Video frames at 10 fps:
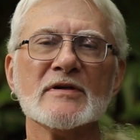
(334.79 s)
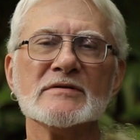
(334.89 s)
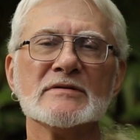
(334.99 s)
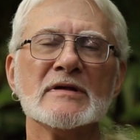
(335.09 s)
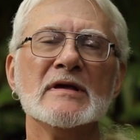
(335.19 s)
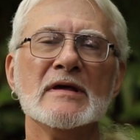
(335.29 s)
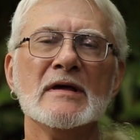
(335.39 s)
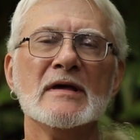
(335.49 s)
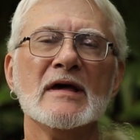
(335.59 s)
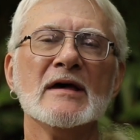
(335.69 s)

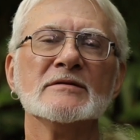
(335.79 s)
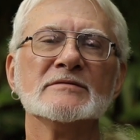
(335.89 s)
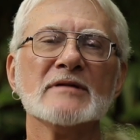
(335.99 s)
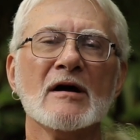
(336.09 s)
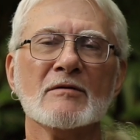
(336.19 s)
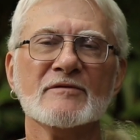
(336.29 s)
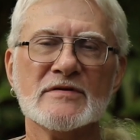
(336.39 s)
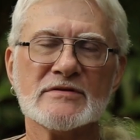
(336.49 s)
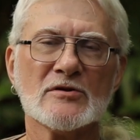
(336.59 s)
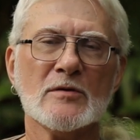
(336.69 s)
as our
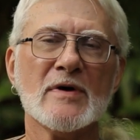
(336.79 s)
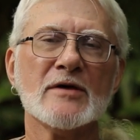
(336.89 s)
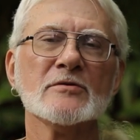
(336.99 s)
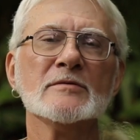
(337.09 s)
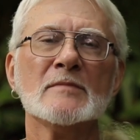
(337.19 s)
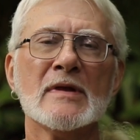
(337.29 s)
physical mother,